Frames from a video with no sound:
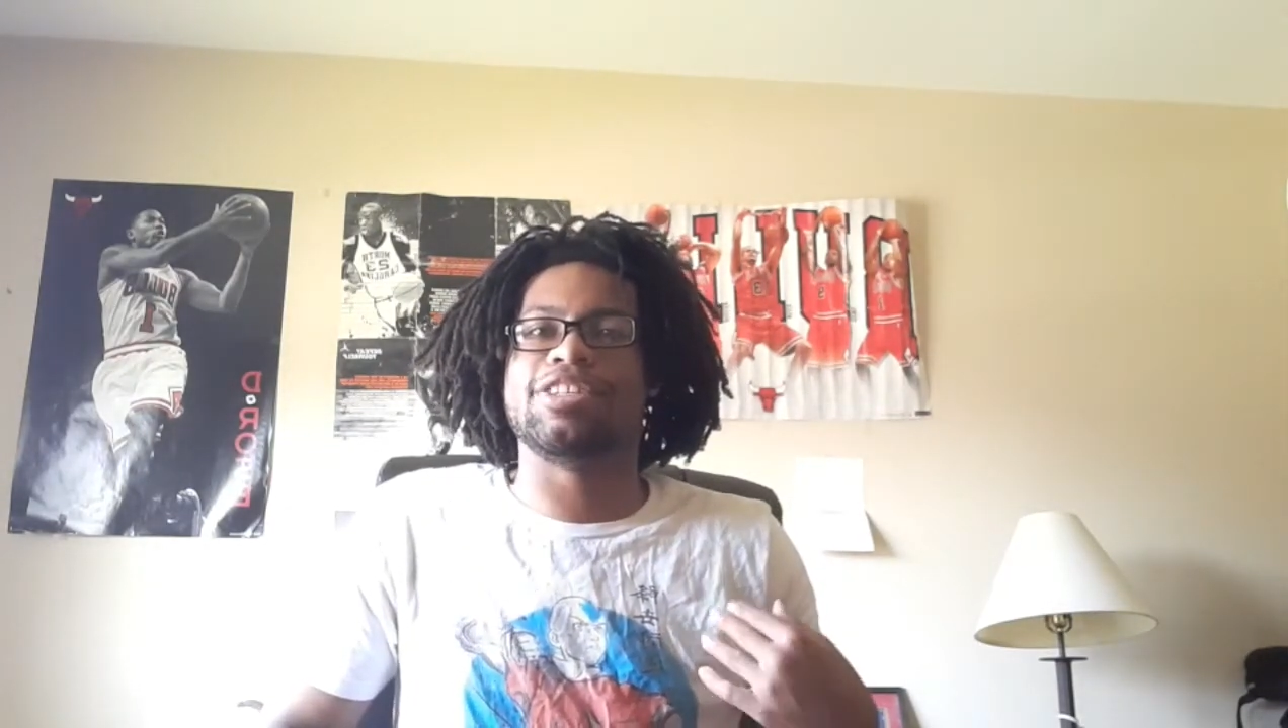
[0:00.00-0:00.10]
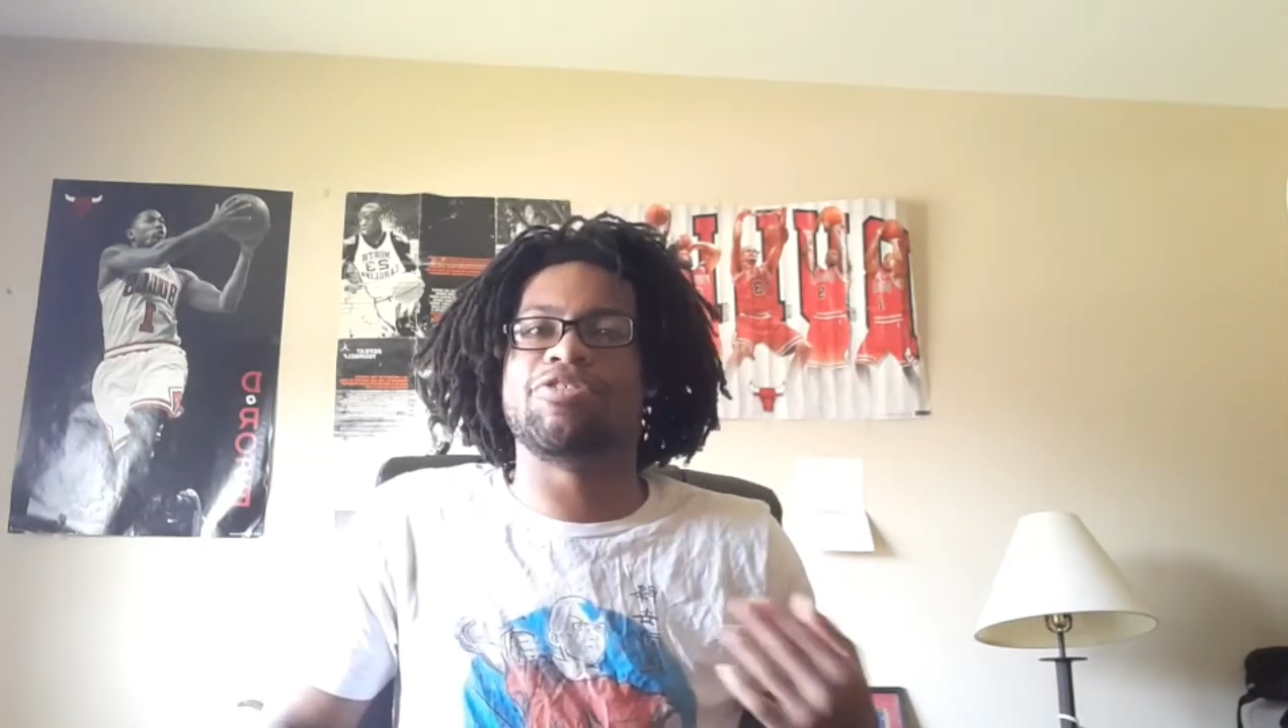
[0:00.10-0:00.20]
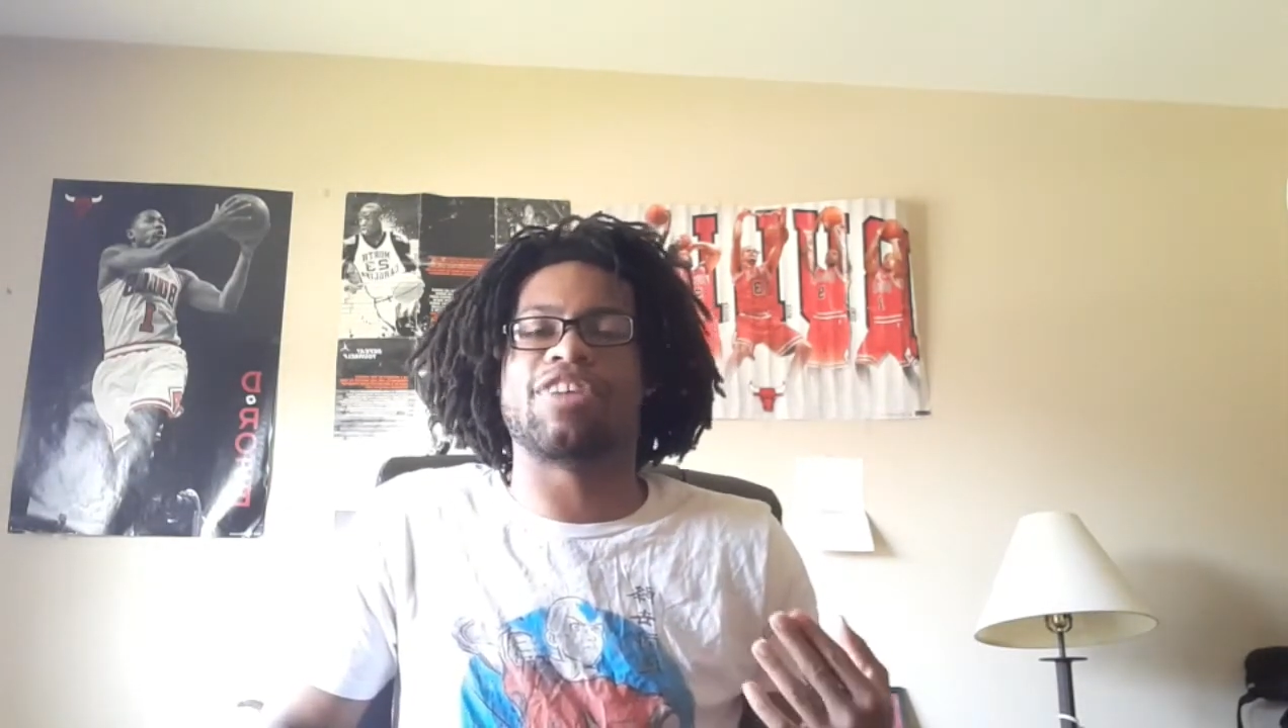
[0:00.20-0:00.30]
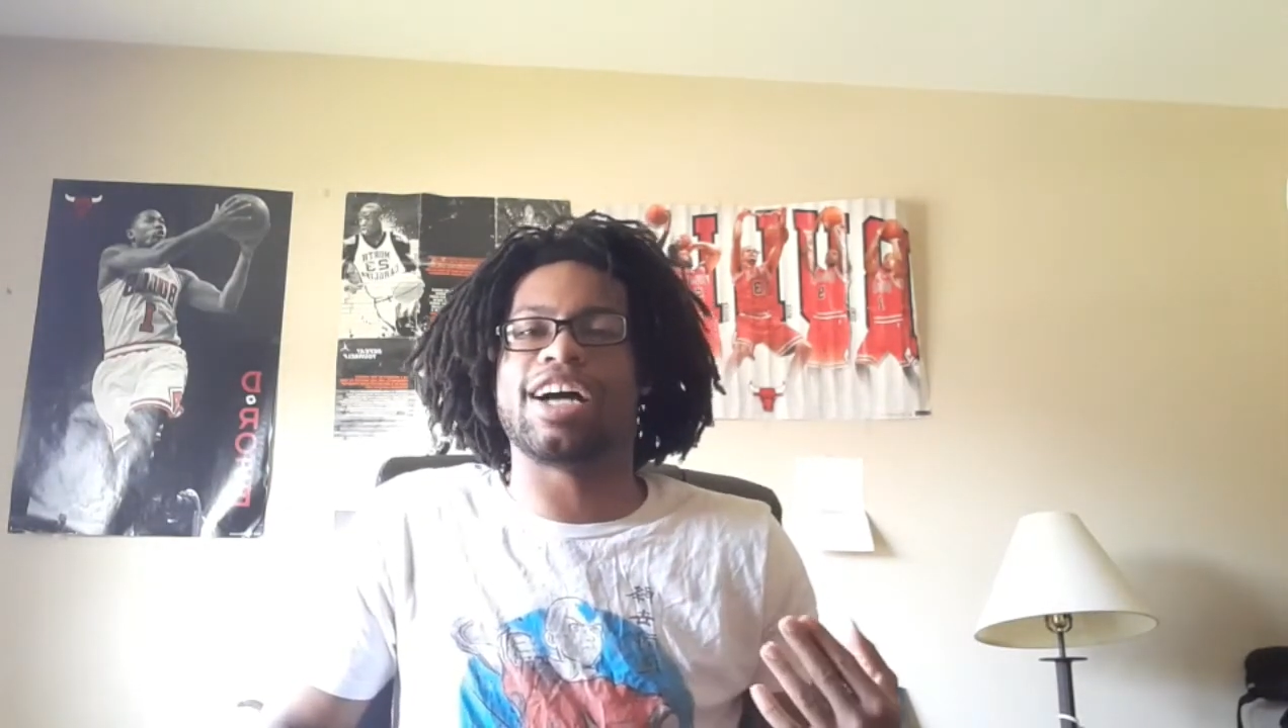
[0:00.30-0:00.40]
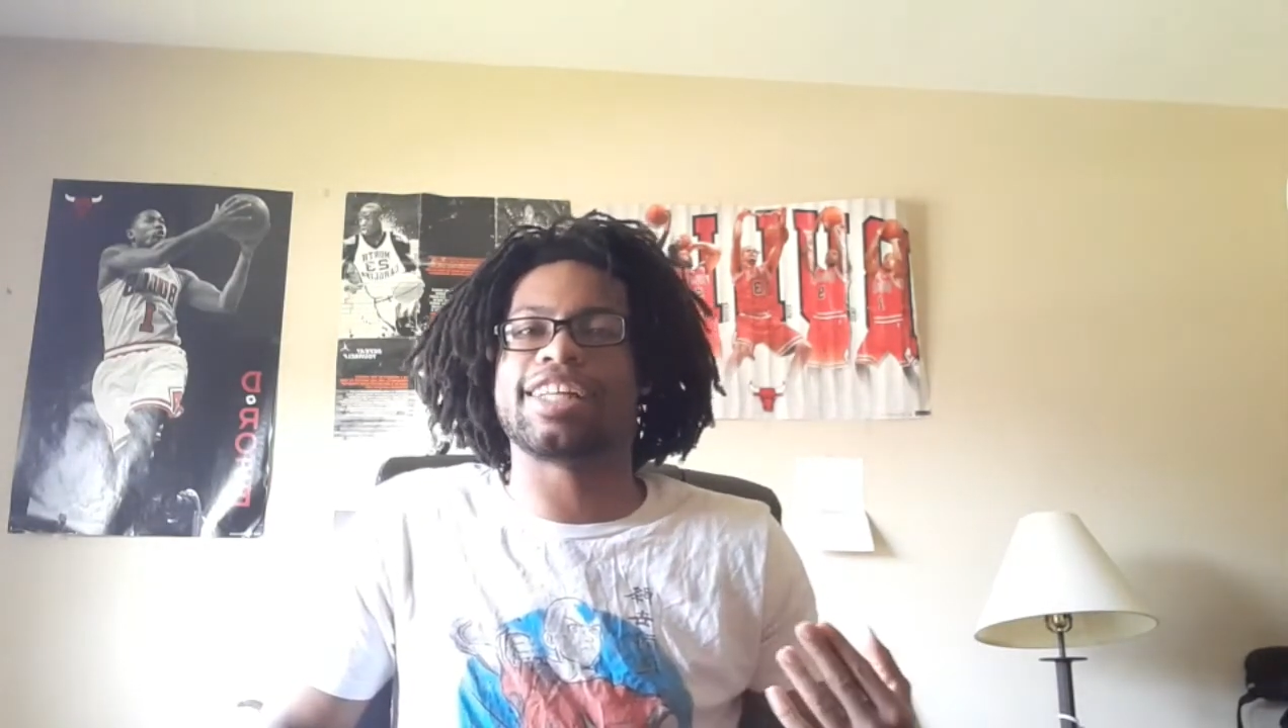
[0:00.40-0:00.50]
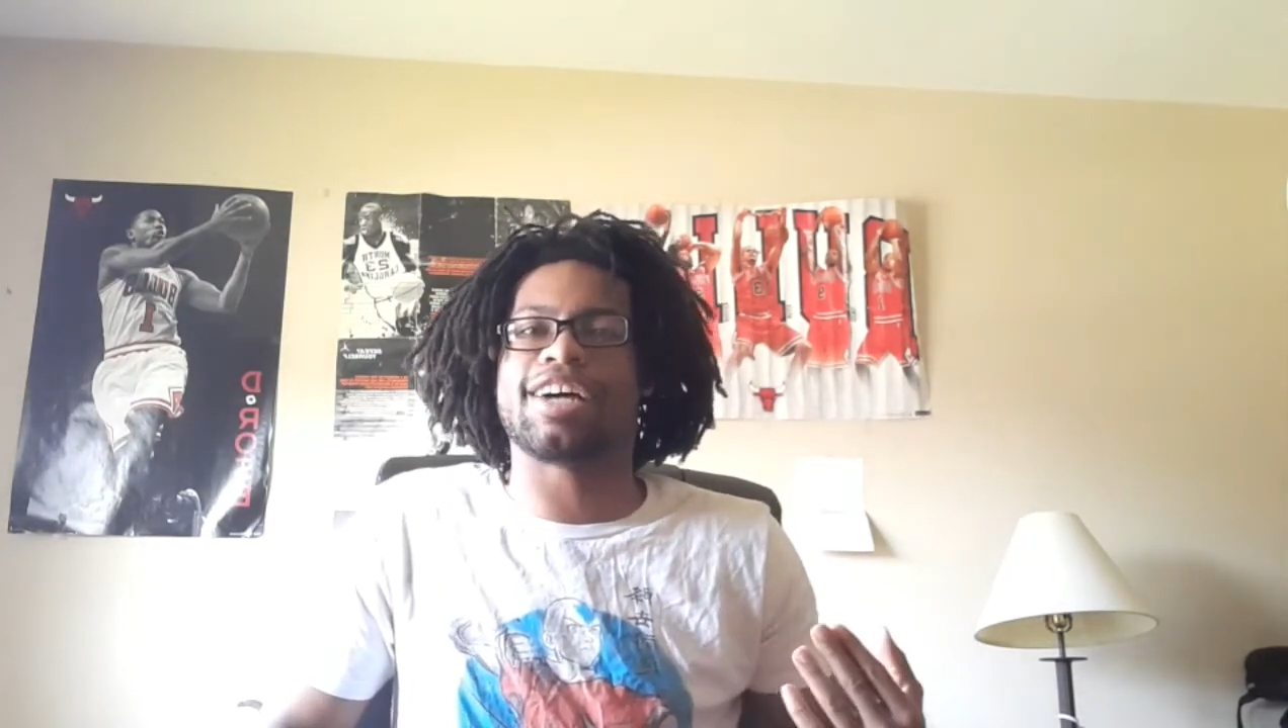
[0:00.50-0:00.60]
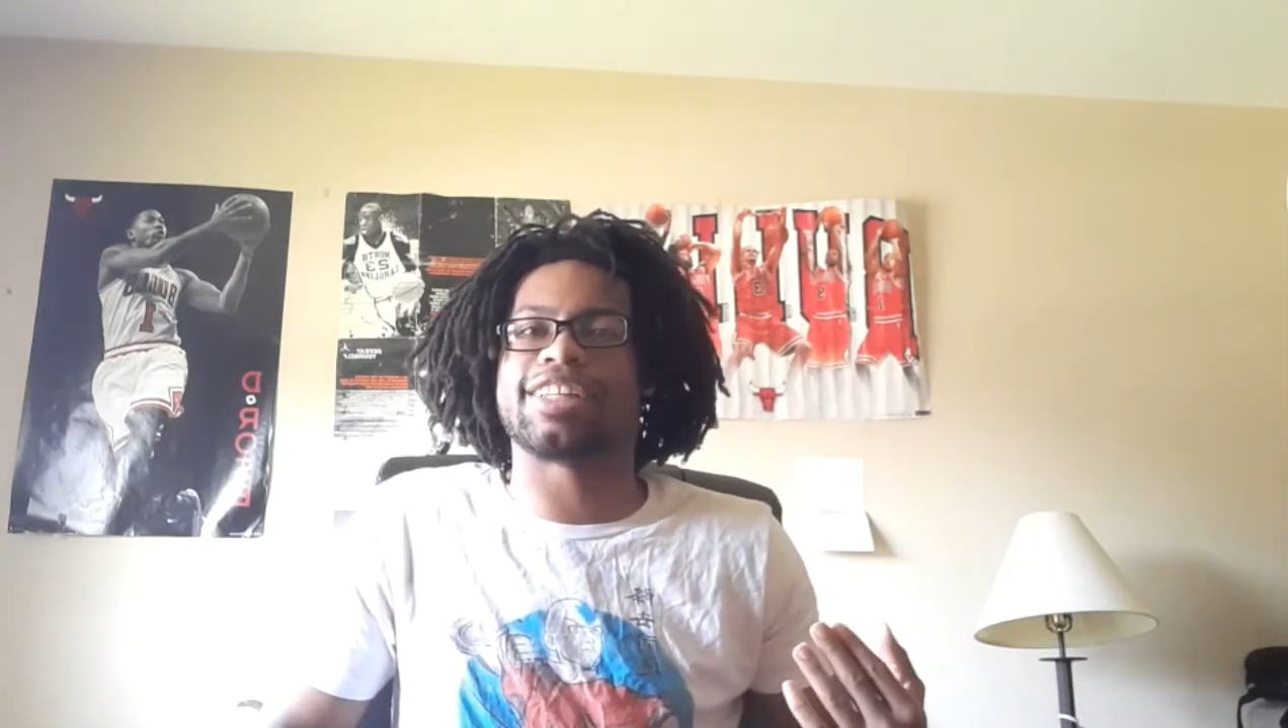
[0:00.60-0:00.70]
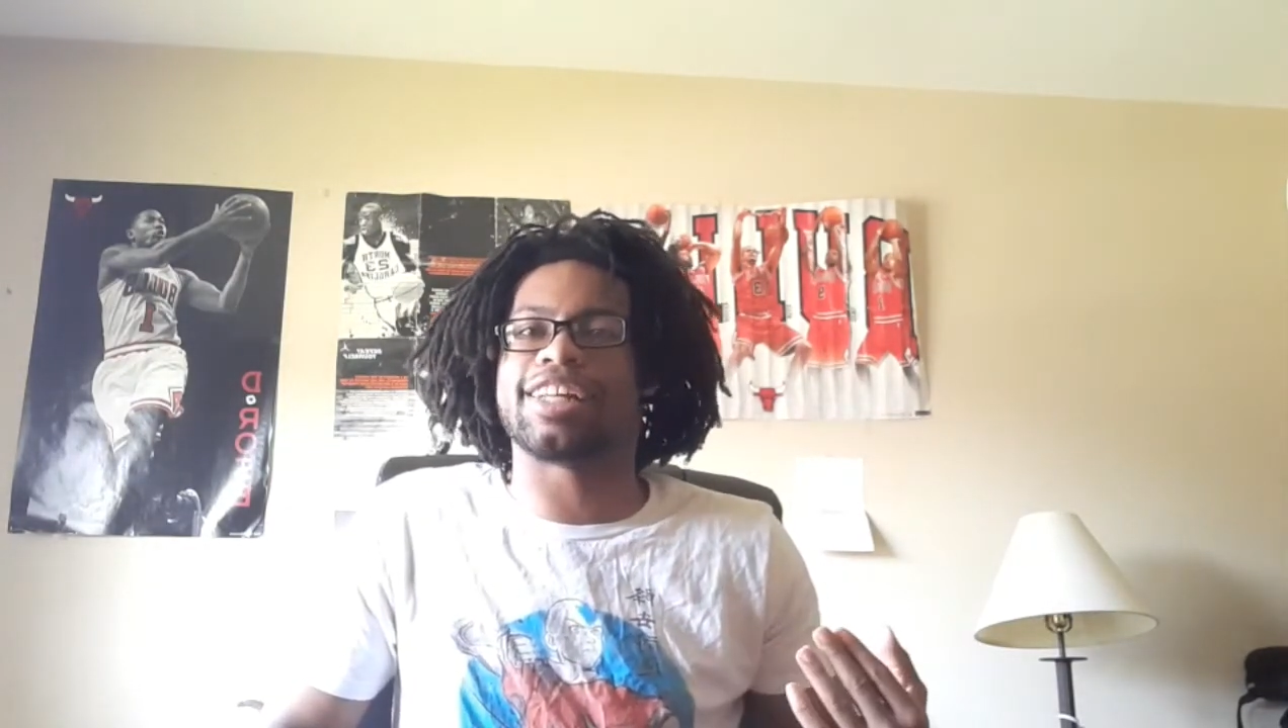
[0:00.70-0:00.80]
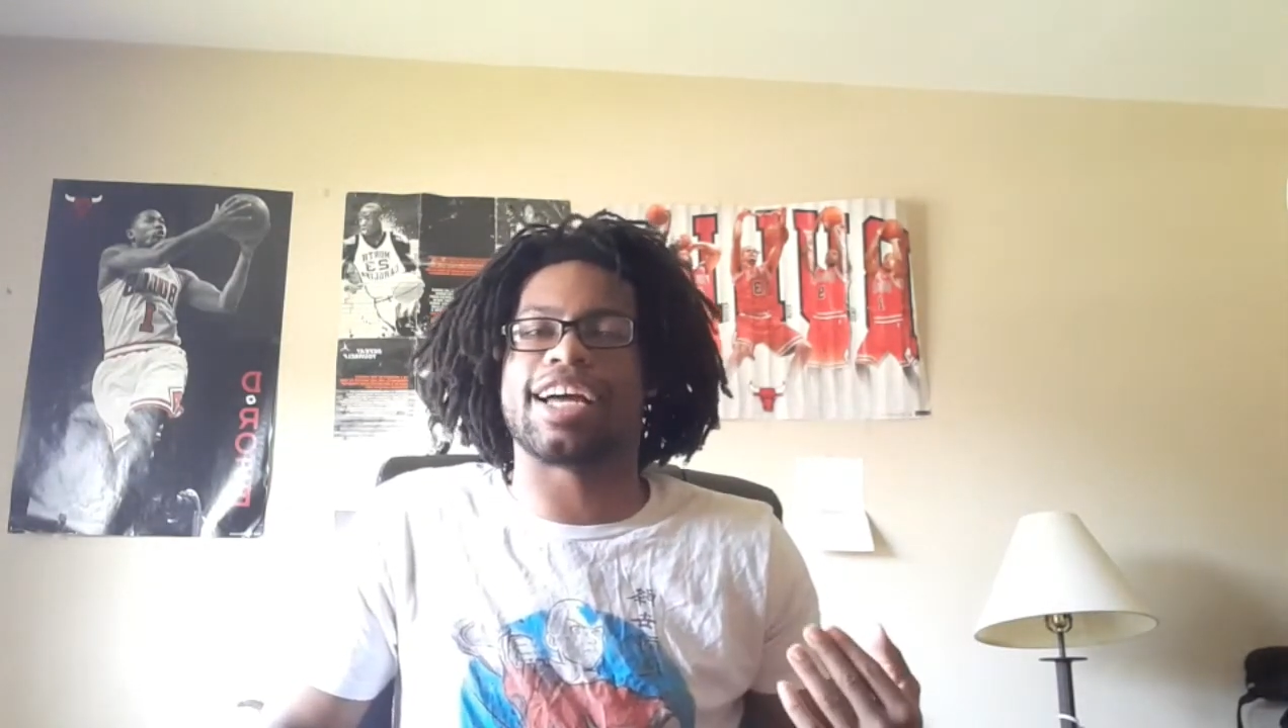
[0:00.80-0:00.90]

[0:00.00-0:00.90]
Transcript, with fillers: you find out that